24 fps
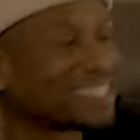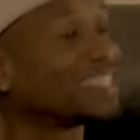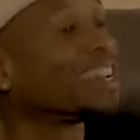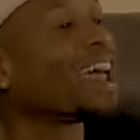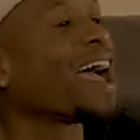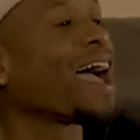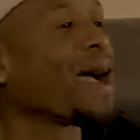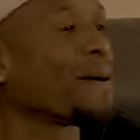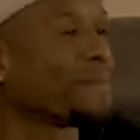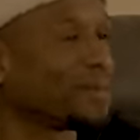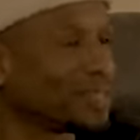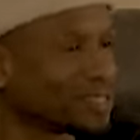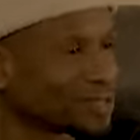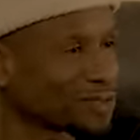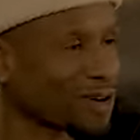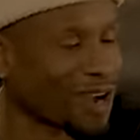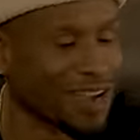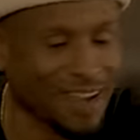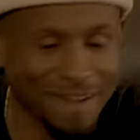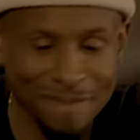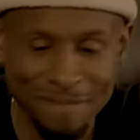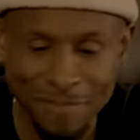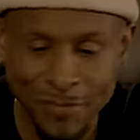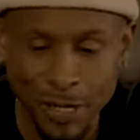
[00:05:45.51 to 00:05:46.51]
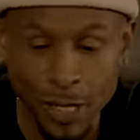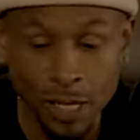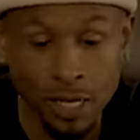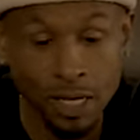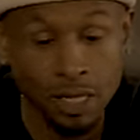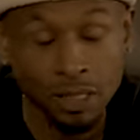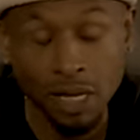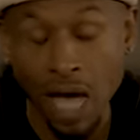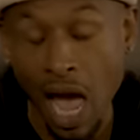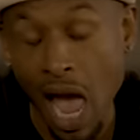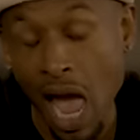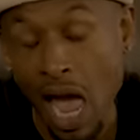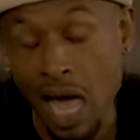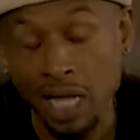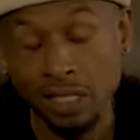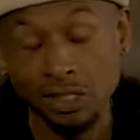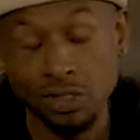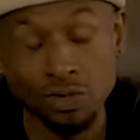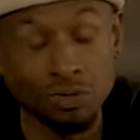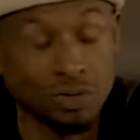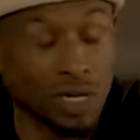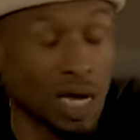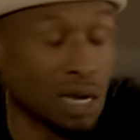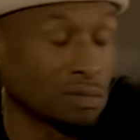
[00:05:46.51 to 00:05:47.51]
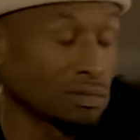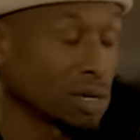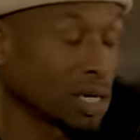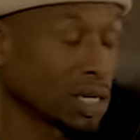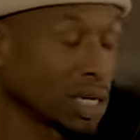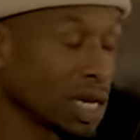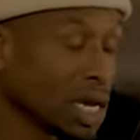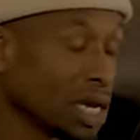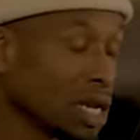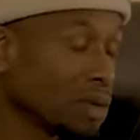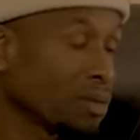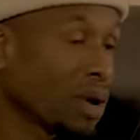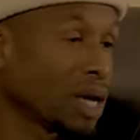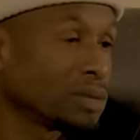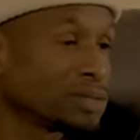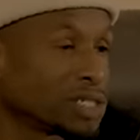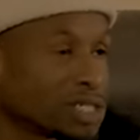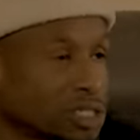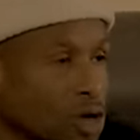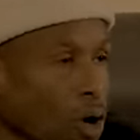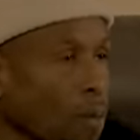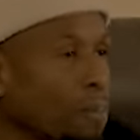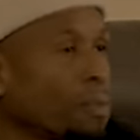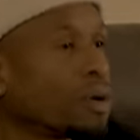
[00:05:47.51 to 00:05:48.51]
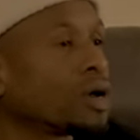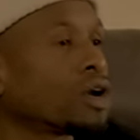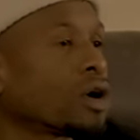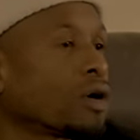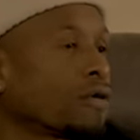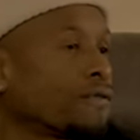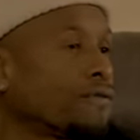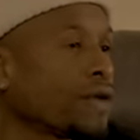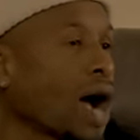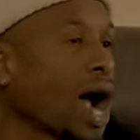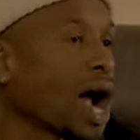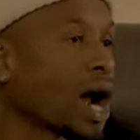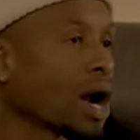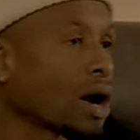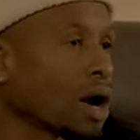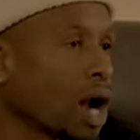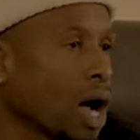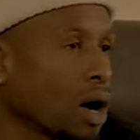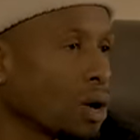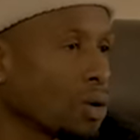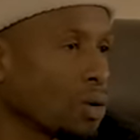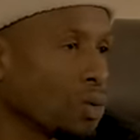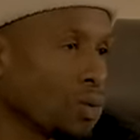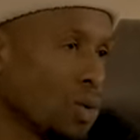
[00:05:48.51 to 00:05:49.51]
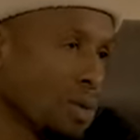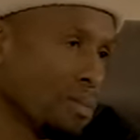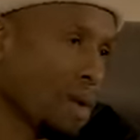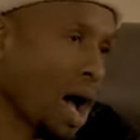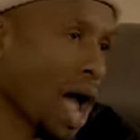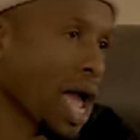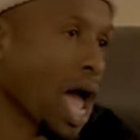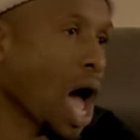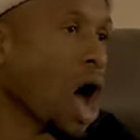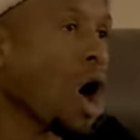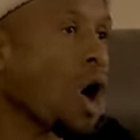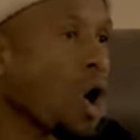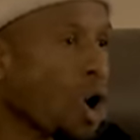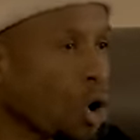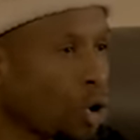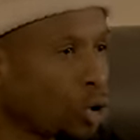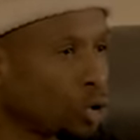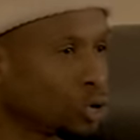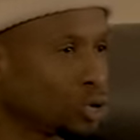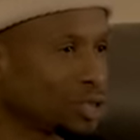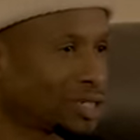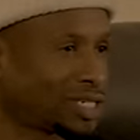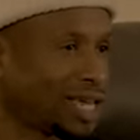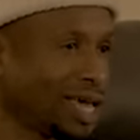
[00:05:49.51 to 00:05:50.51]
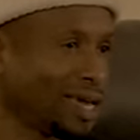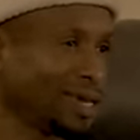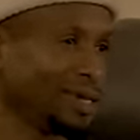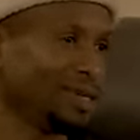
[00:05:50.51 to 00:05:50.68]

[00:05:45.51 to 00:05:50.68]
Shit happens, right? I didn't do nothing really anyway, but just go put her fire out with my hose.